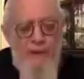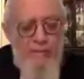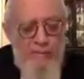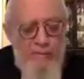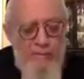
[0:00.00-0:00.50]

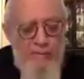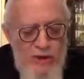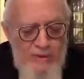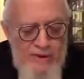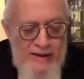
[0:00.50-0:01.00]
Rambam
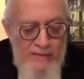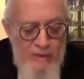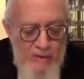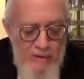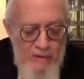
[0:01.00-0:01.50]
chapter
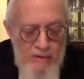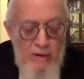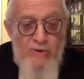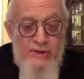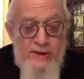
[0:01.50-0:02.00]
7,
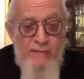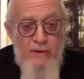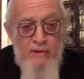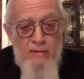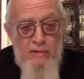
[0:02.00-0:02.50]
number
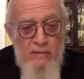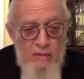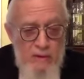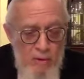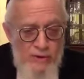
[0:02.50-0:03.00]
7,
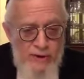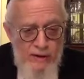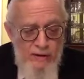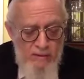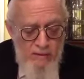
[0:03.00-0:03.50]

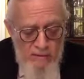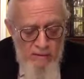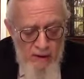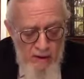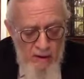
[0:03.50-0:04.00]
closing
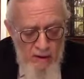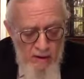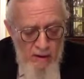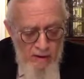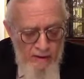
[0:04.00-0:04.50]

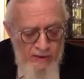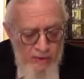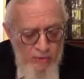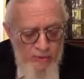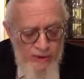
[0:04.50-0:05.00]
of
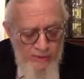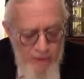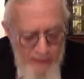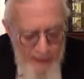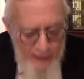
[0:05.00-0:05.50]
this whole
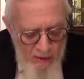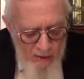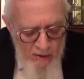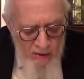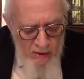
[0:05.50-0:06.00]
subject matter.